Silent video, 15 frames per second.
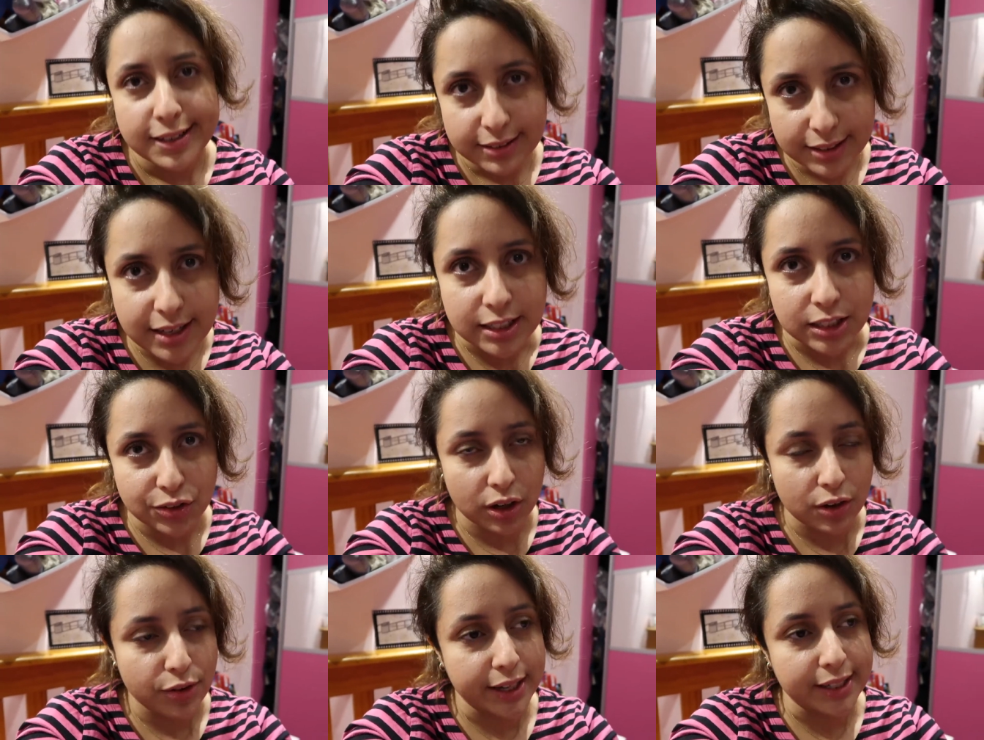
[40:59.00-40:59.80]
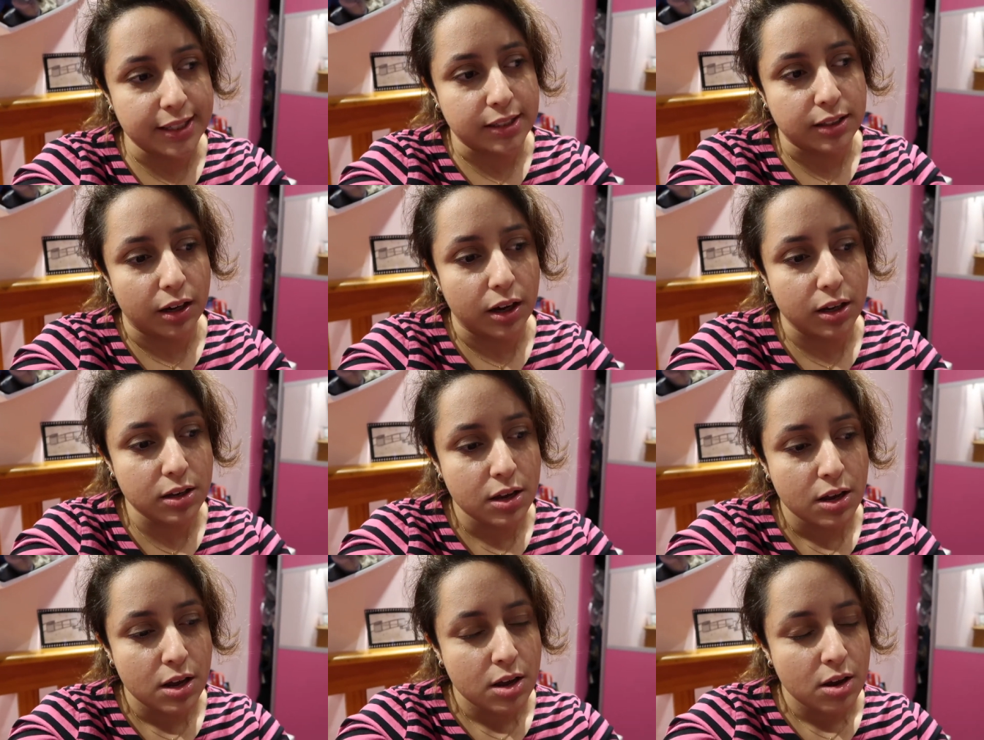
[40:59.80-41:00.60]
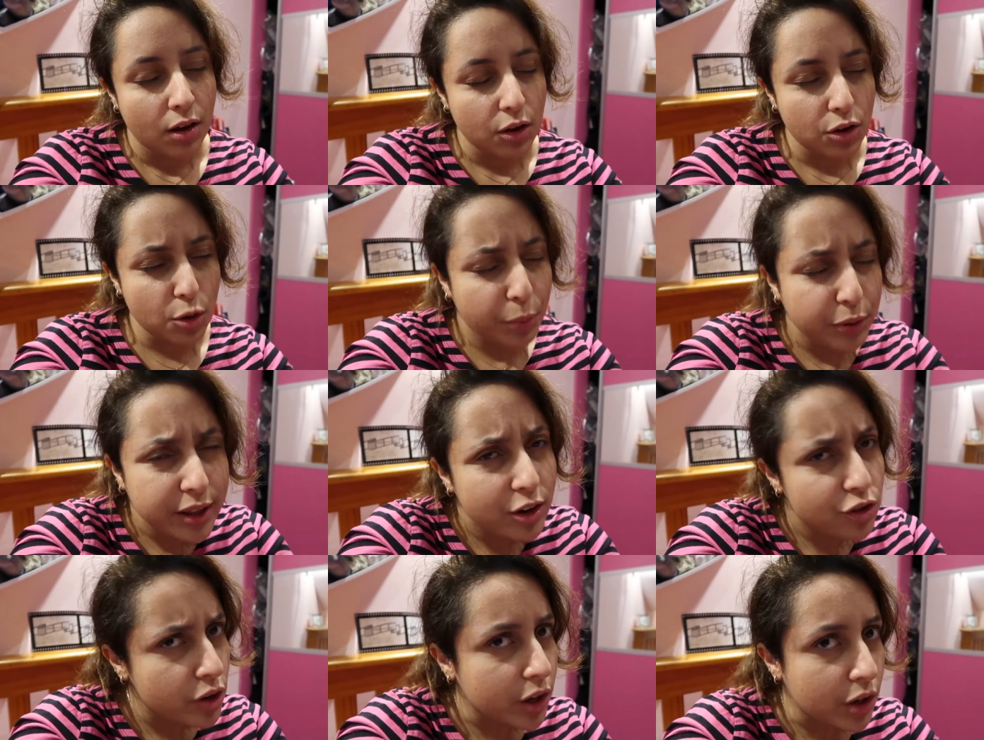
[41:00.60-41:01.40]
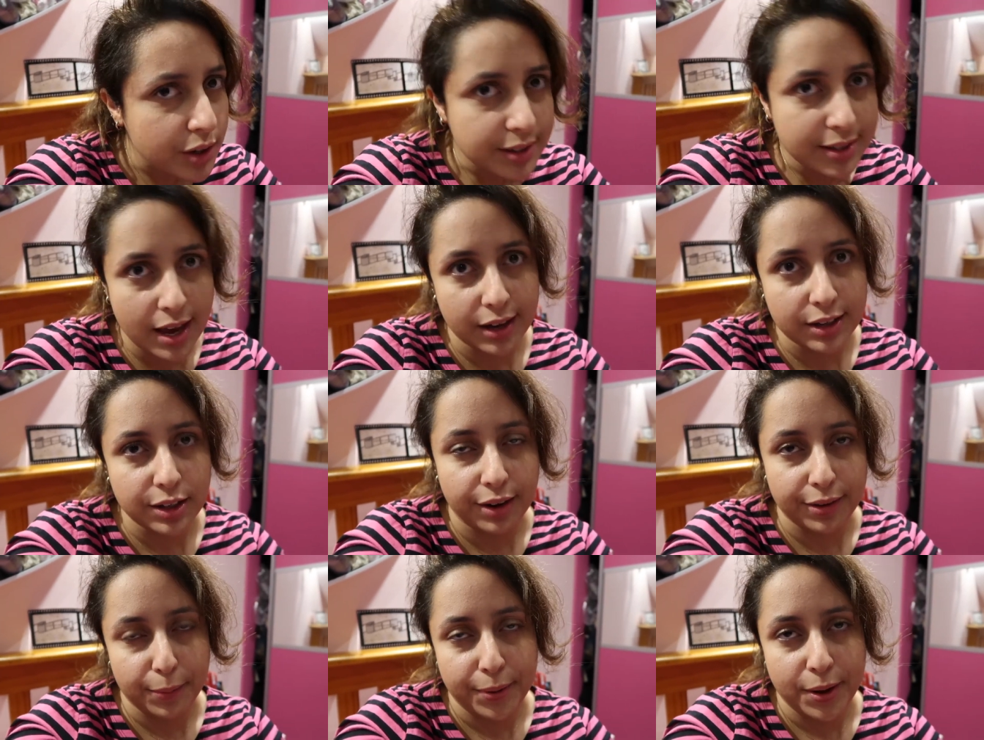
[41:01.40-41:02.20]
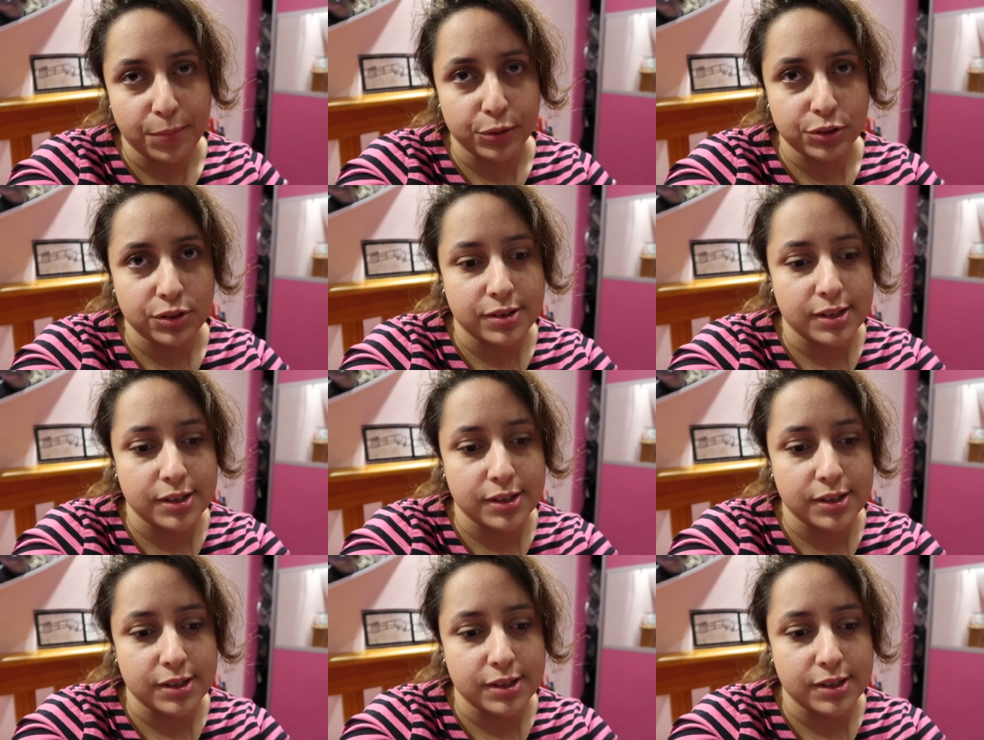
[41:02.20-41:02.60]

this, Young Frankenstein, you potentially could take younger people to